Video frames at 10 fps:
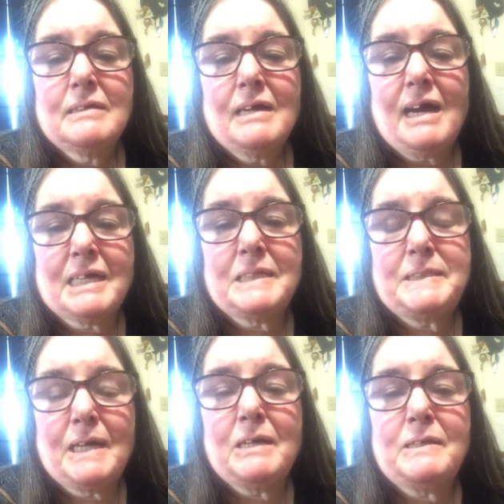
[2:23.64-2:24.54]
I could
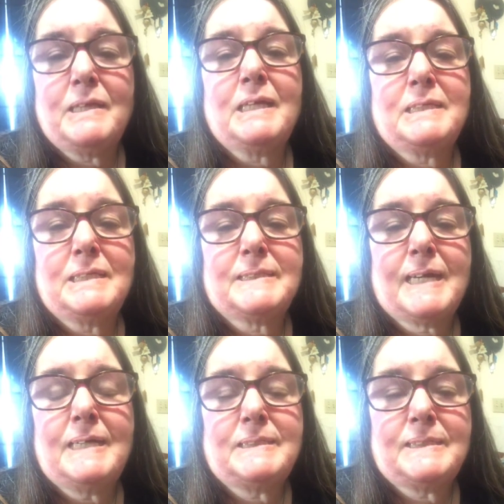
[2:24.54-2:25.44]
tell you that this
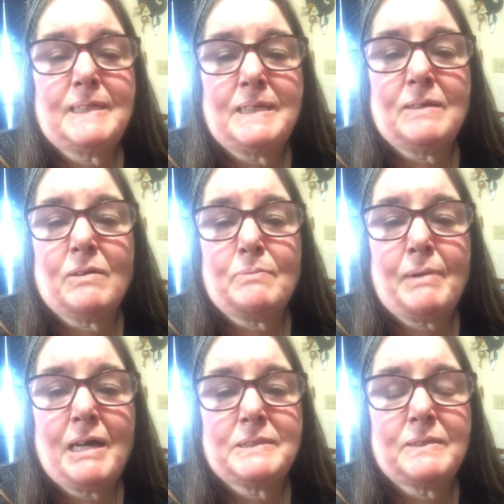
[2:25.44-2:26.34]
case is ending on a
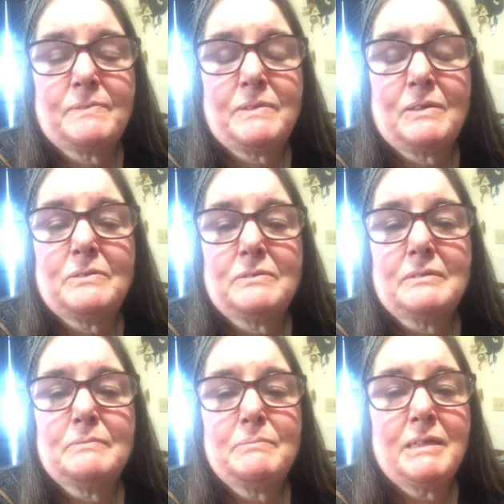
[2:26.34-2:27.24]
positive note.
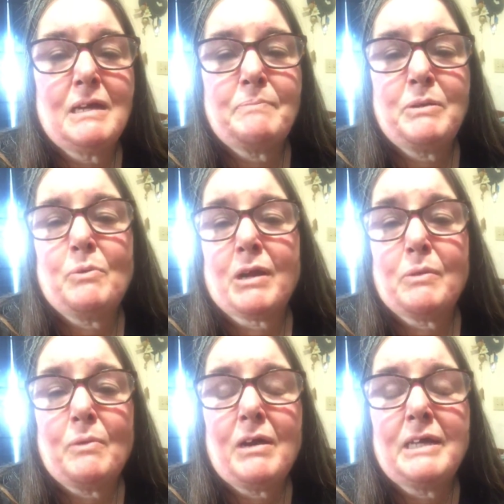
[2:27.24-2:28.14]
May not be what I
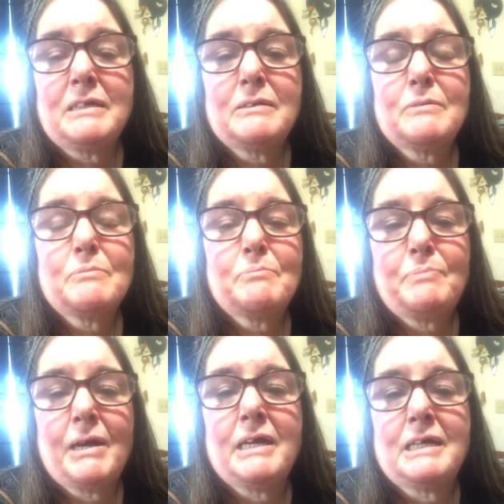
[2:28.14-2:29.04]
want,
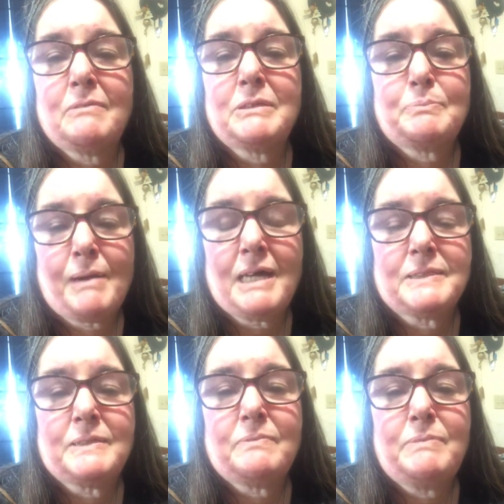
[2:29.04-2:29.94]
but it was
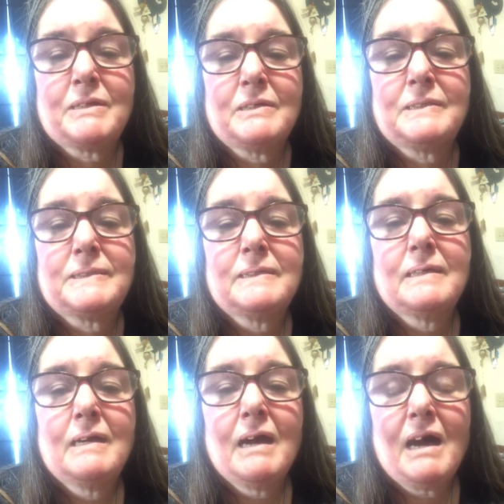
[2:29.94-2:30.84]
positive because
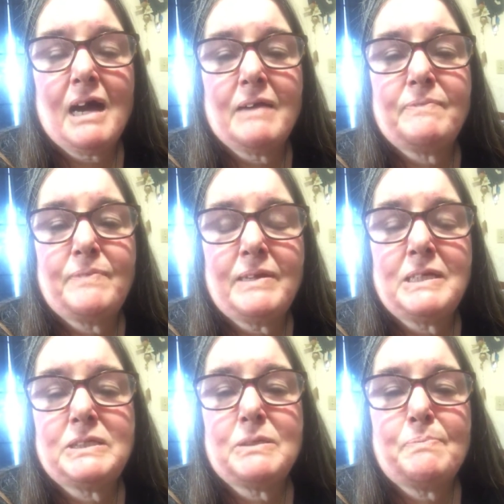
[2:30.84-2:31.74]
I
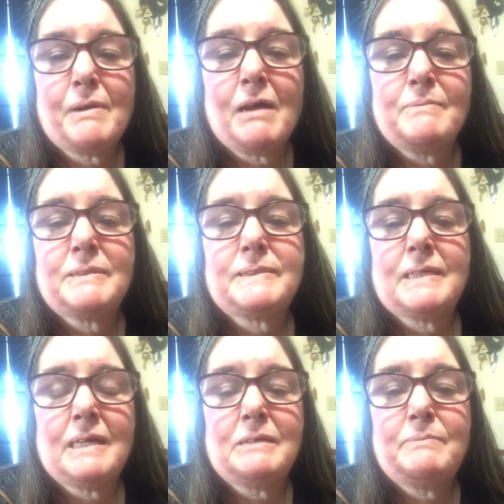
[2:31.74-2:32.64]
finished a promise
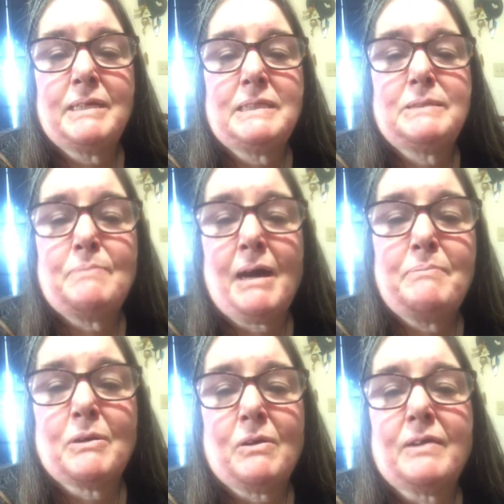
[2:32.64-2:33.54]
that I had made to Bob
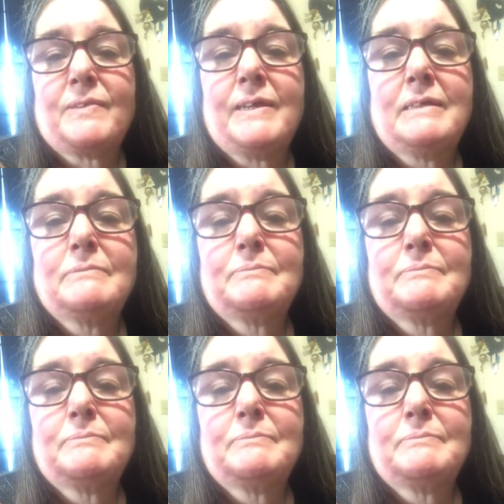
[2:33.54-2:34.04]
McCarthy.